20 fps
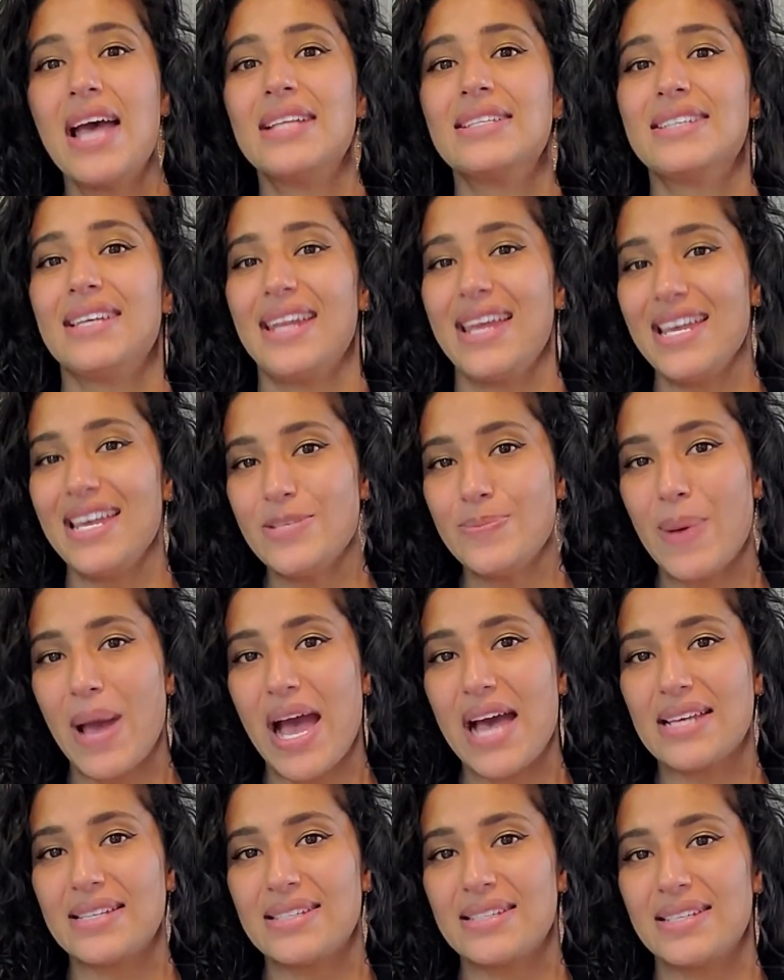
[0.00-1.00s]
Today's
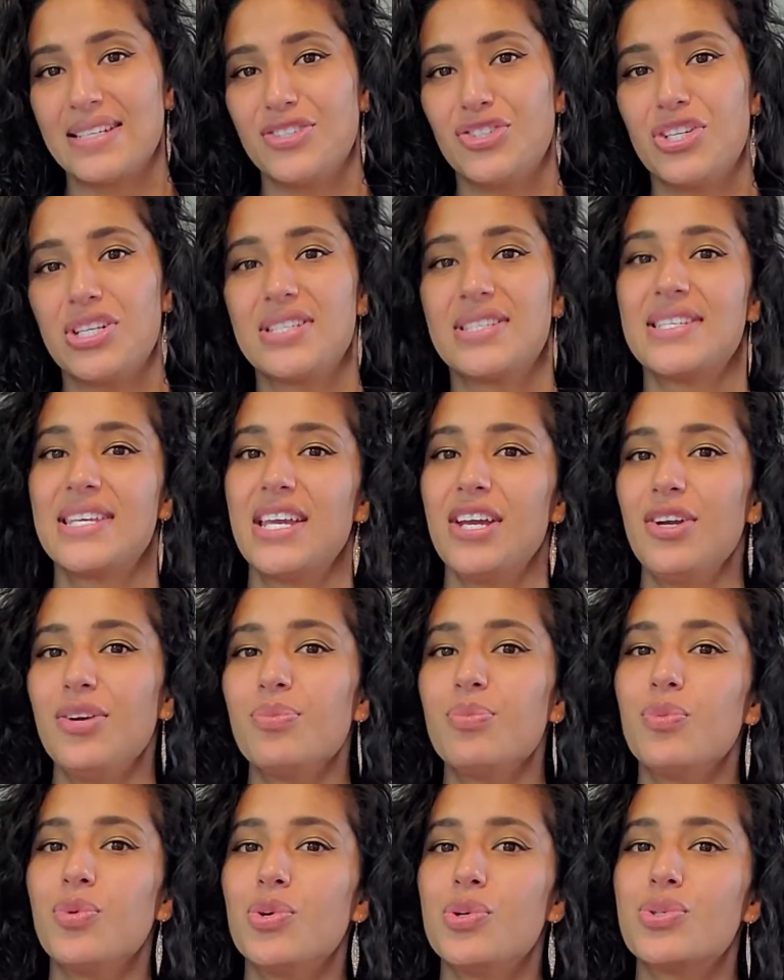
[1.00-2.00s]
passage is geared
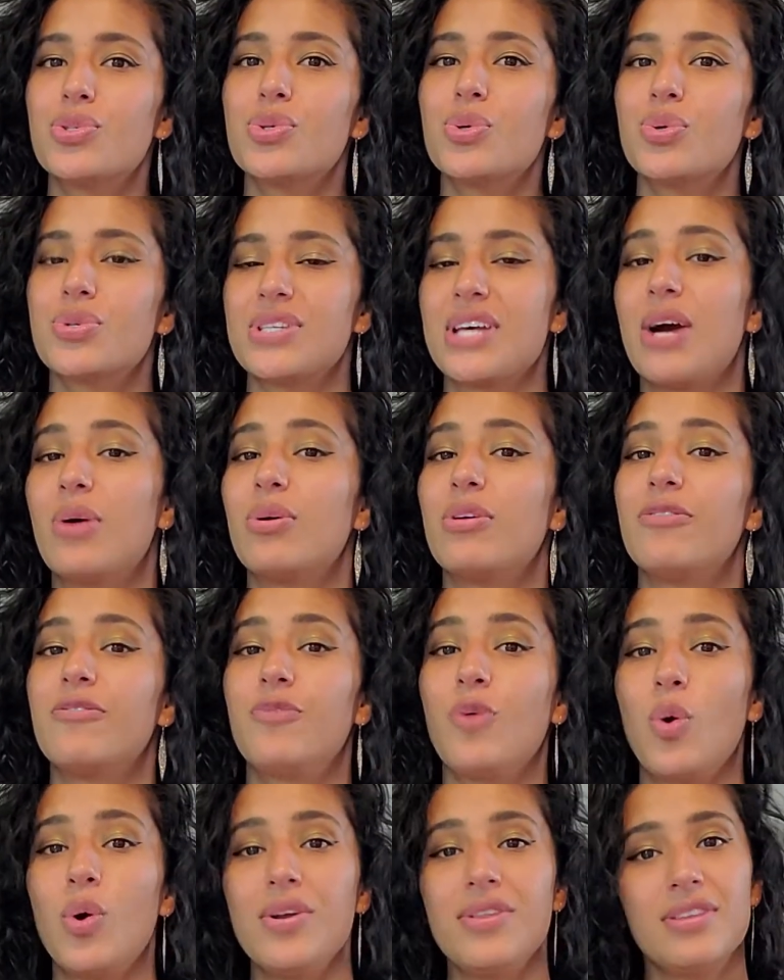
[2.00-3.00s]
more towards our
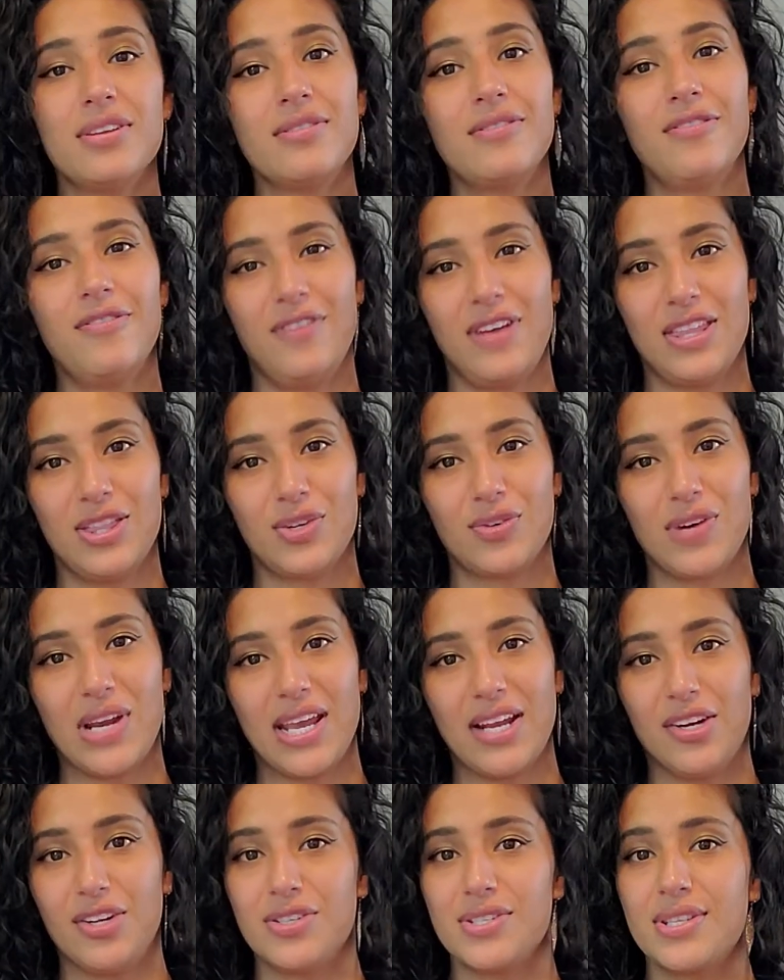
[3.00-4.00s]
fourth and fifth
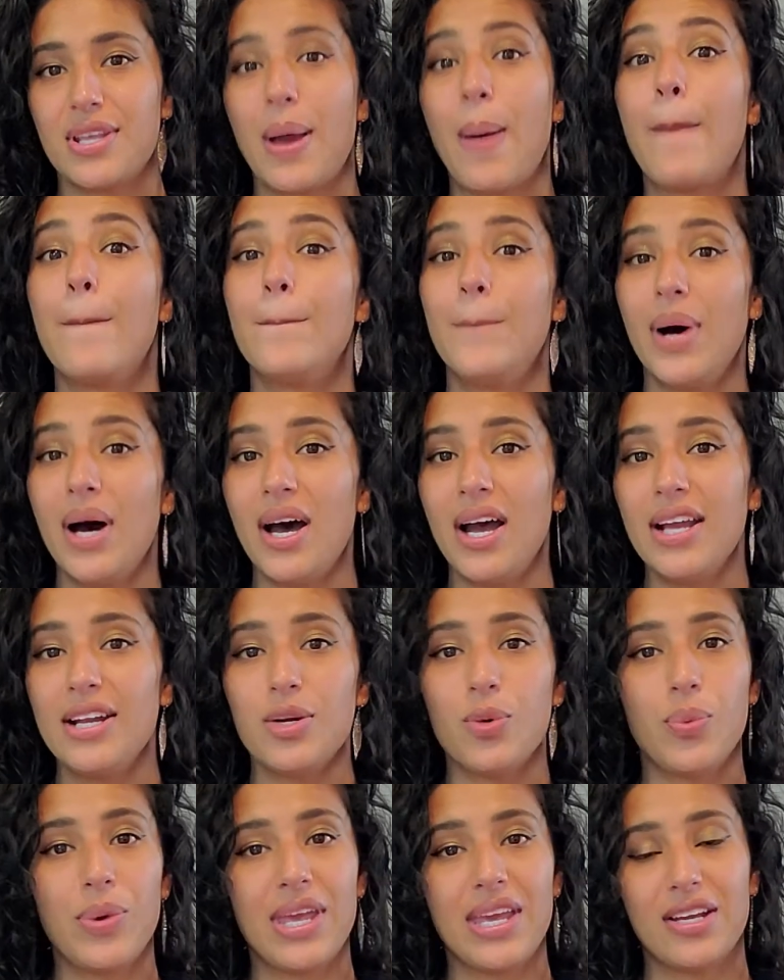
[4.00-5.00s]
graders, but
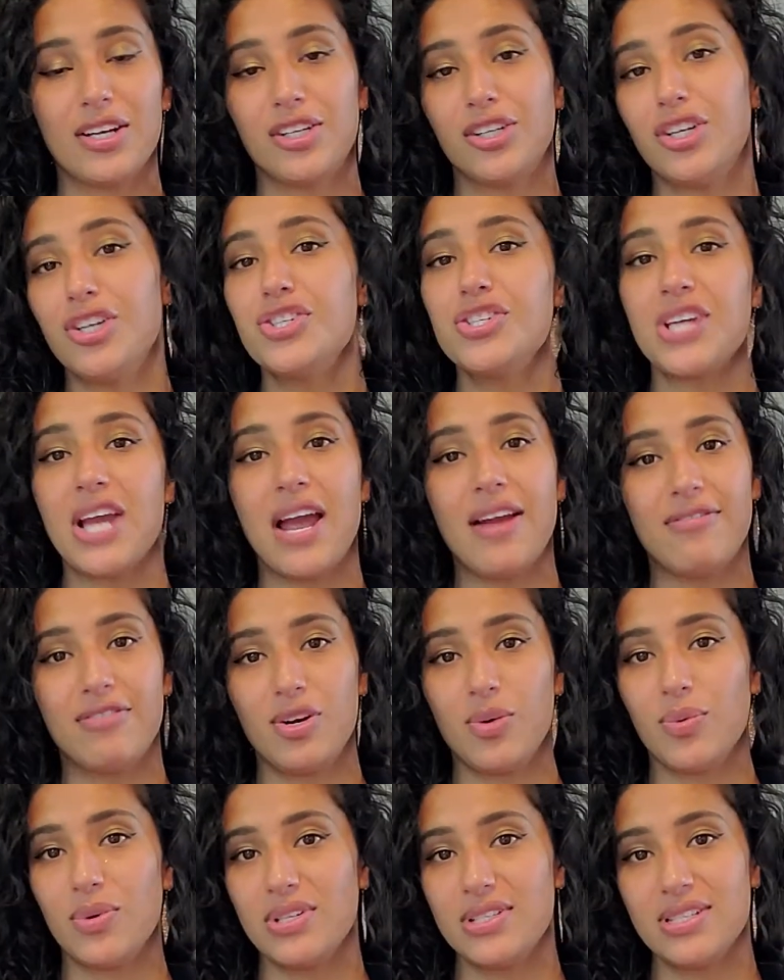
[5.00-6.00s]
we encourage
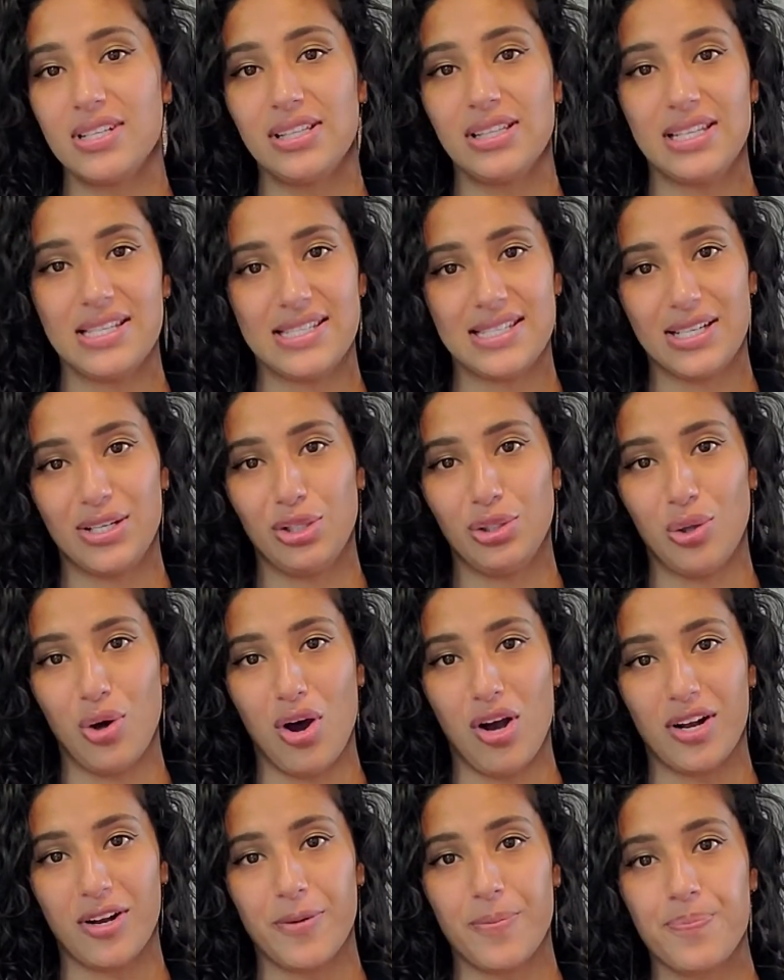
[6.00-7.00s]
everyone to listen
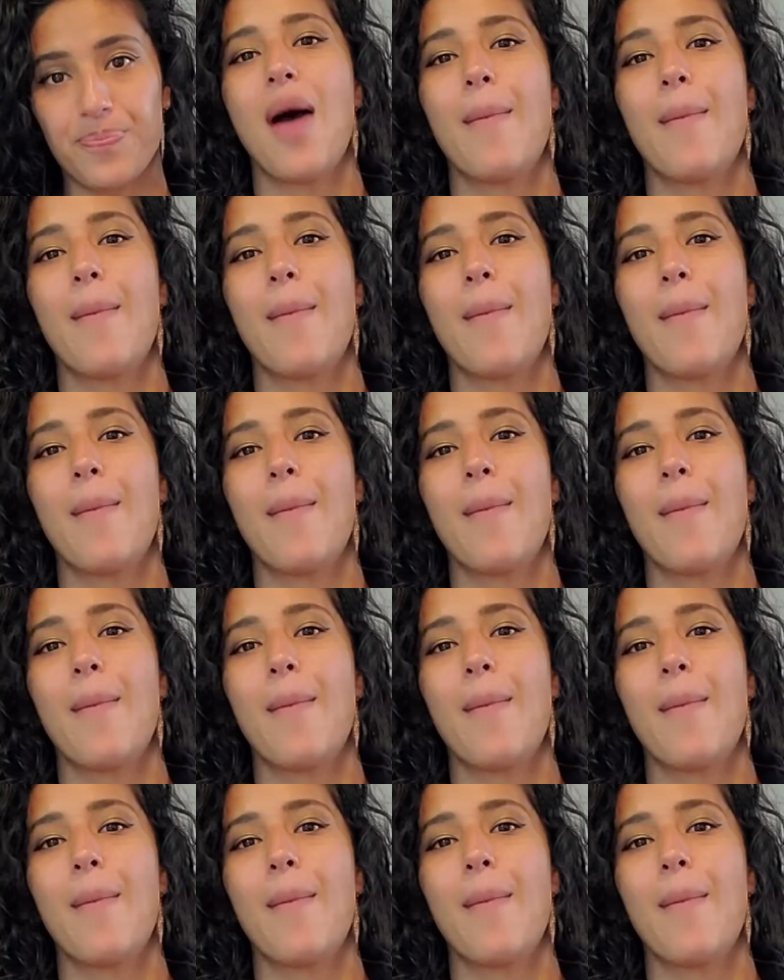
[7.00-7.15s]
along.